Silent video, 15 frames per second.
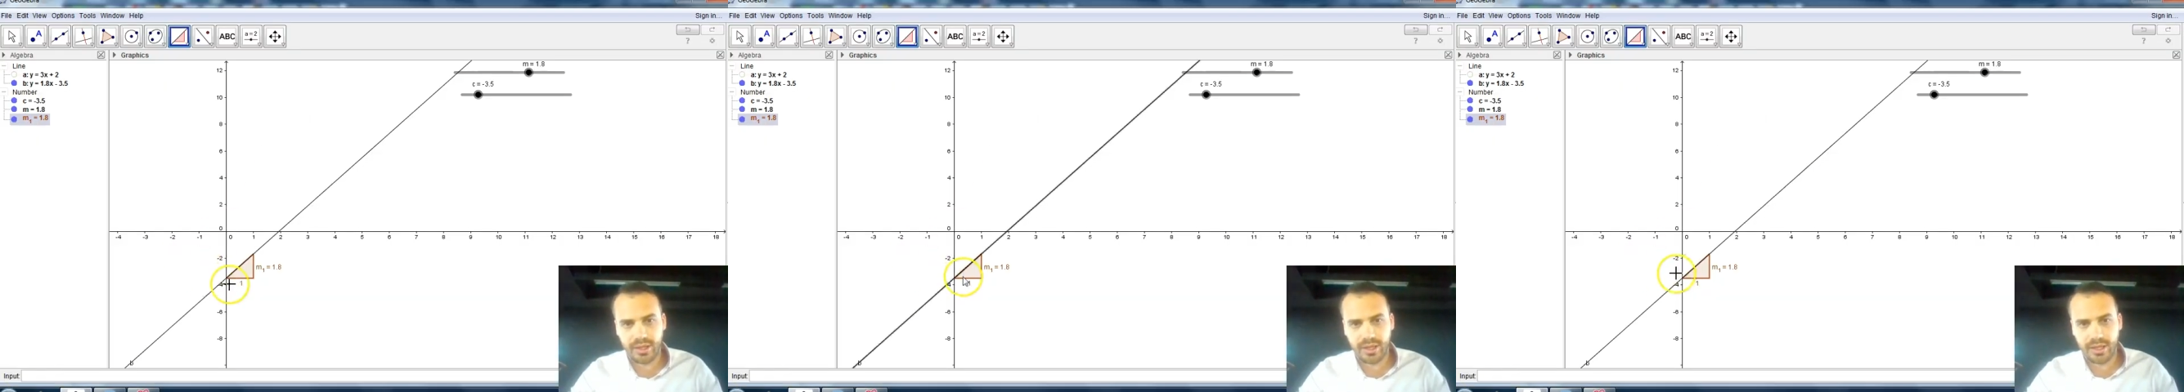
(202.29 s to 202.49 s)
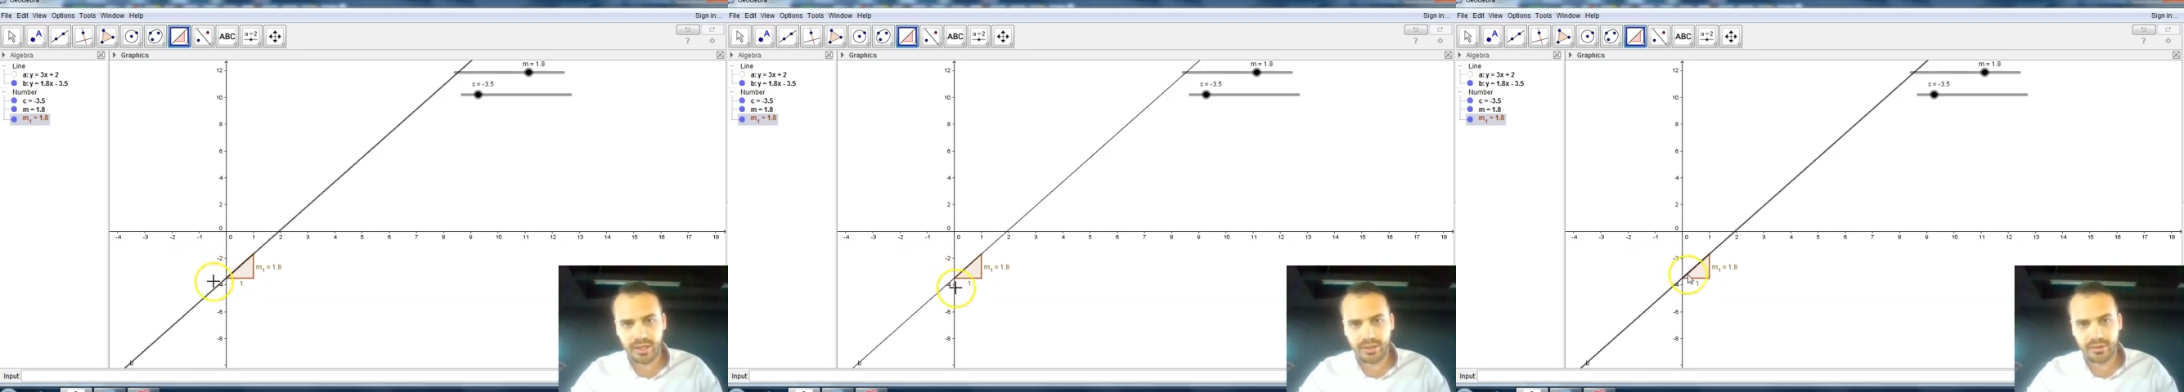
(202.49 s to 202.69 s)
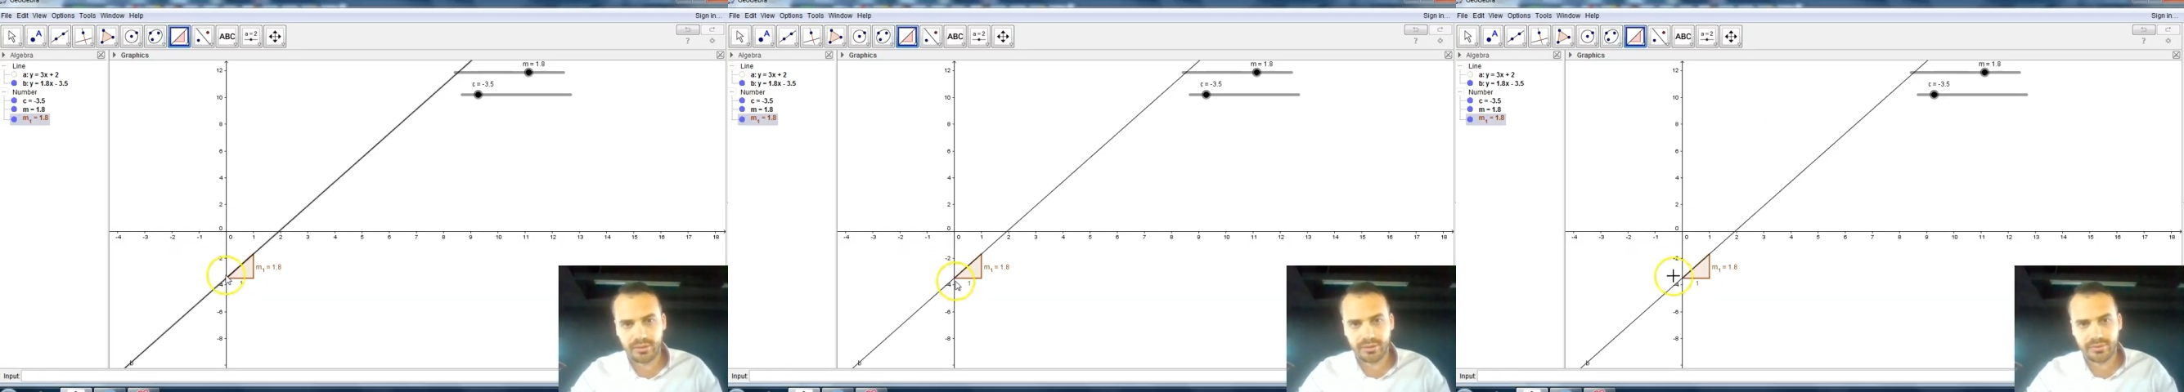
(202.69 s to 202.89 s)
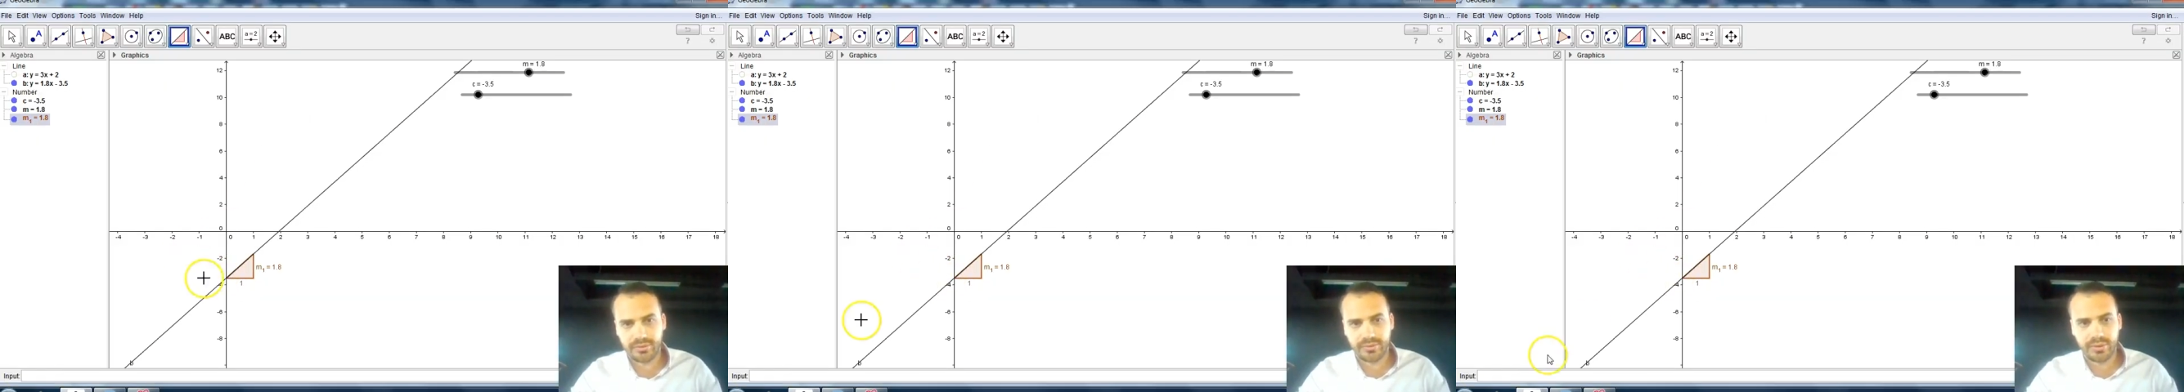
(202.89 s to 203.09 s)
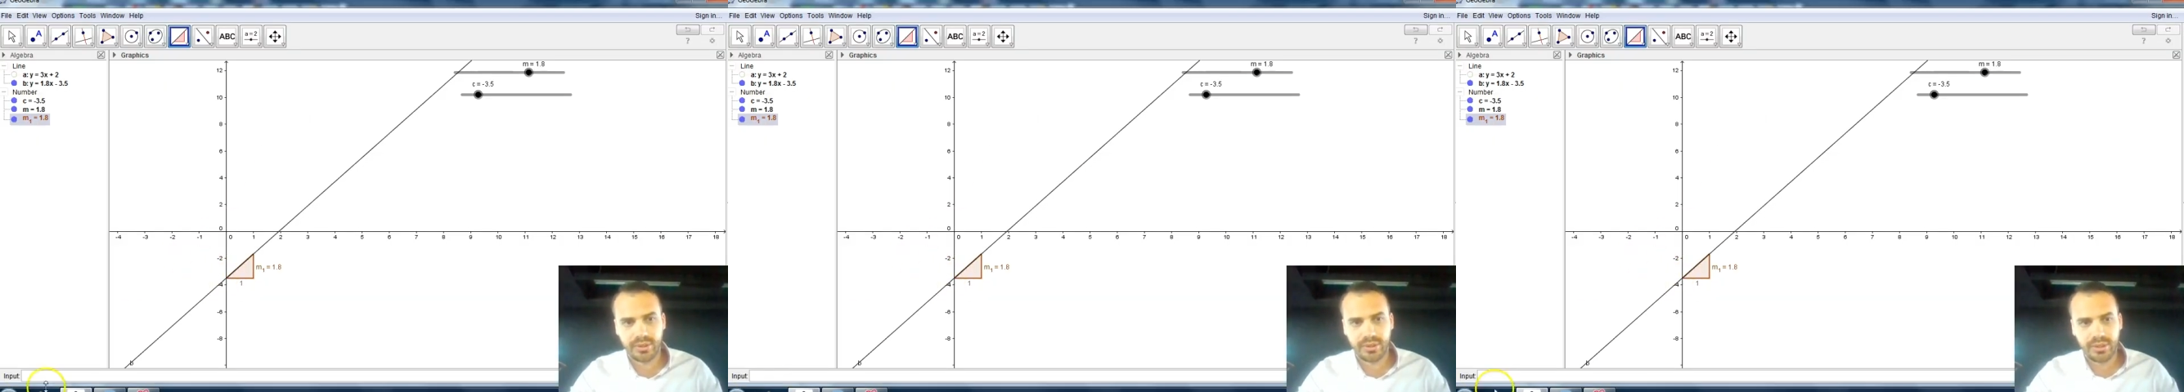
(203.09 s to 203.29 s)
there.
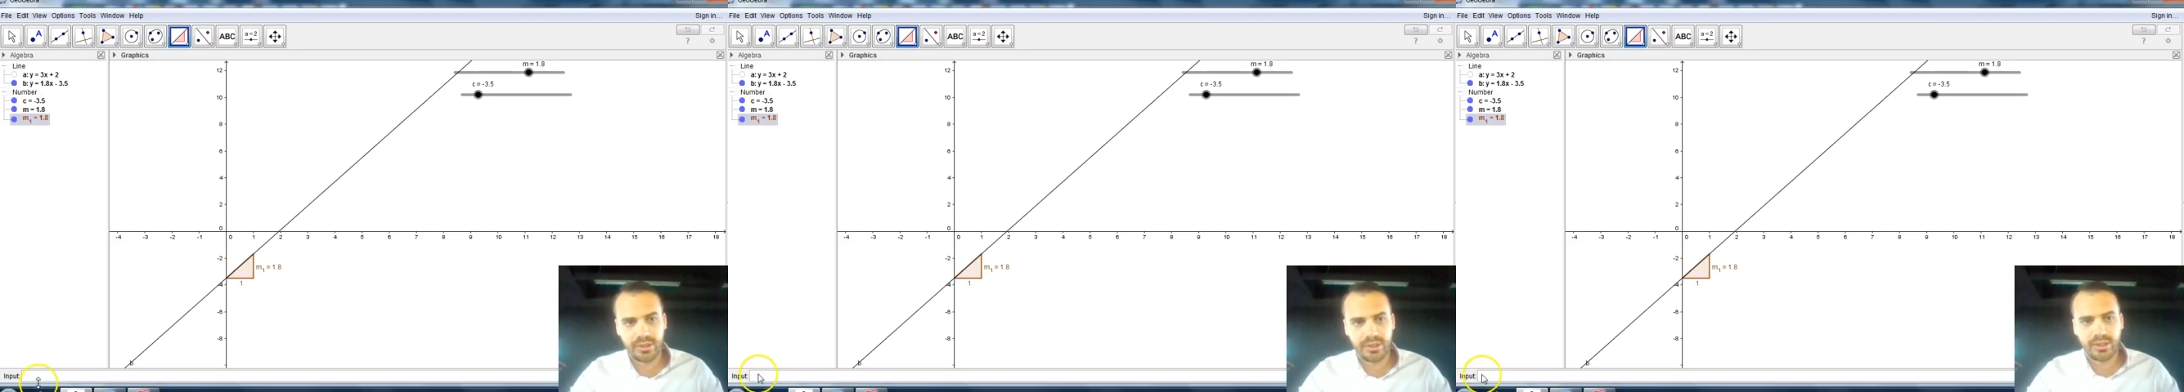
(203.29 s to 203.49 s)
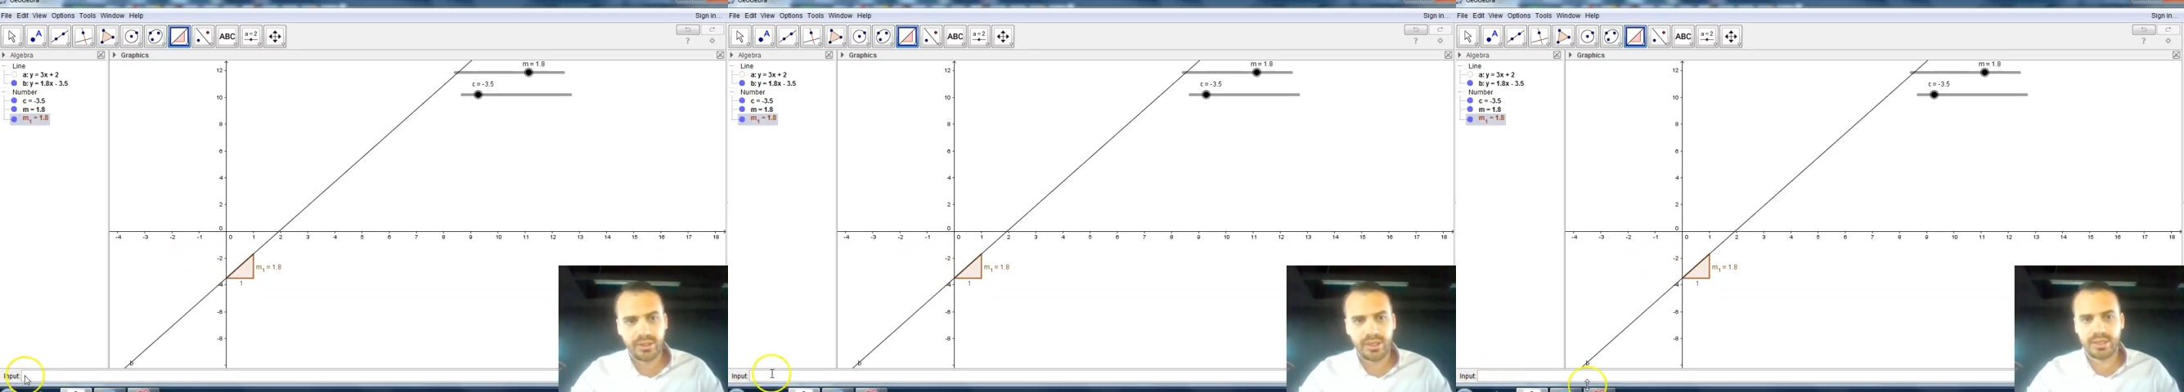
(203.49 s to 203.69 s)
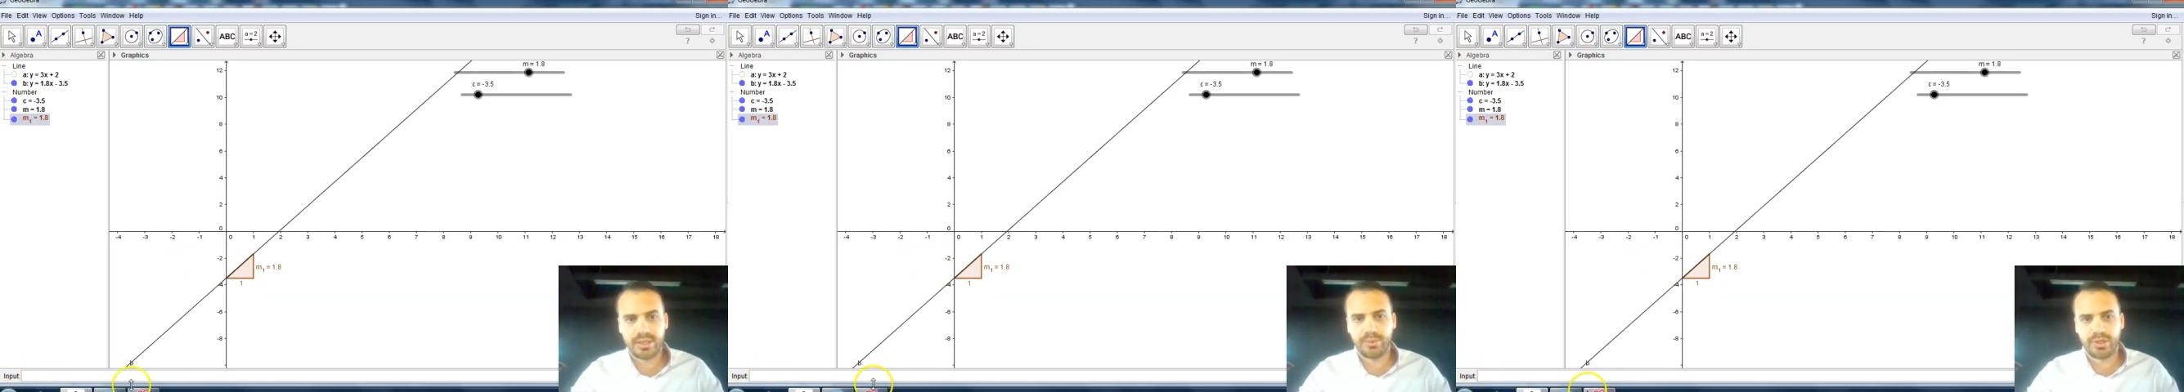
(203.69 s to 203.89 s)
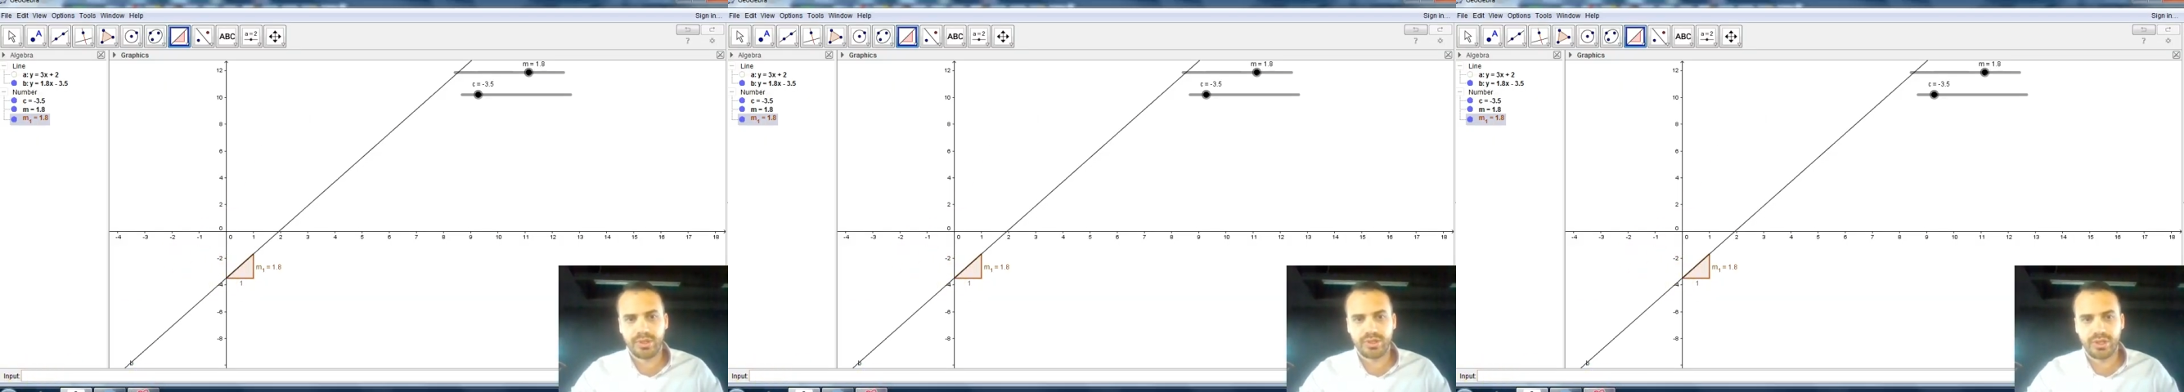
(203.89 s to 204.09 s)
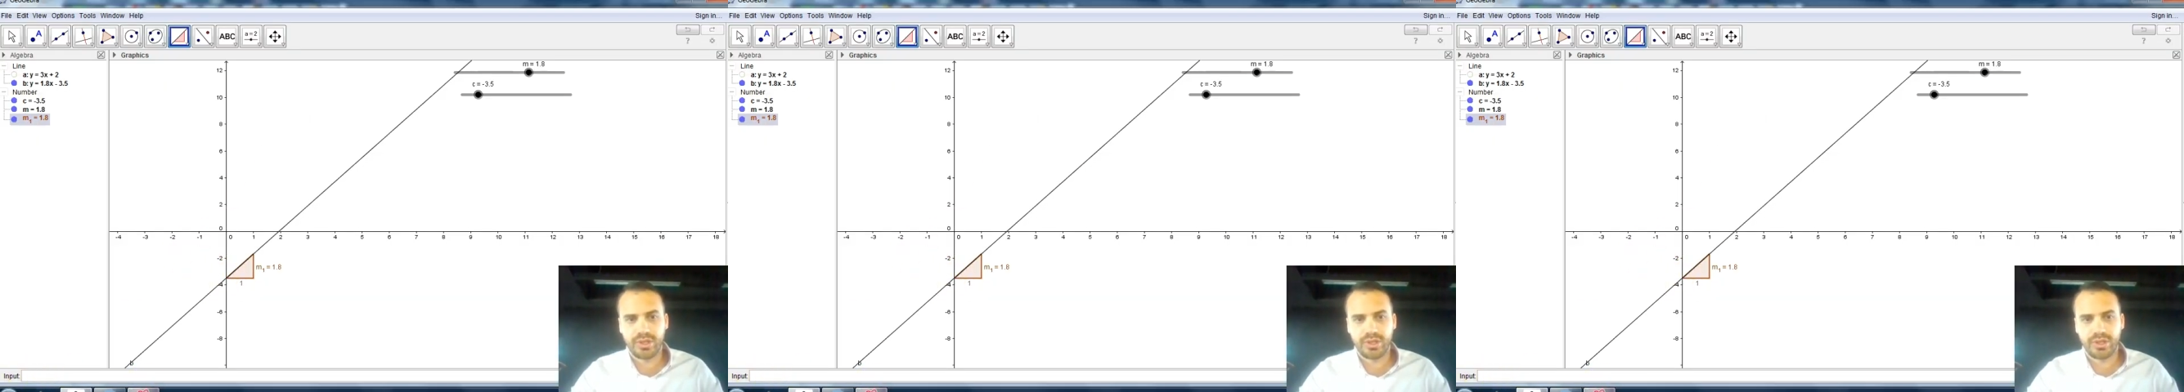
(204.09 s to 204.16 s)
That's pretty